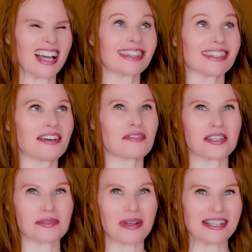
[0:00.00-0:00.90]
I love
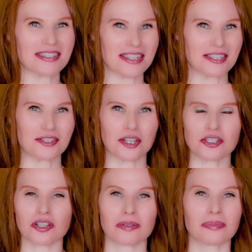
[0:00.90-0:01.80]
the spice of the
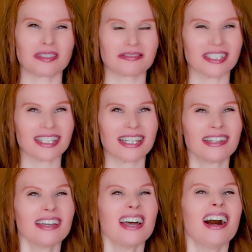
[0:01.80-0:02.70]
ginger, but really,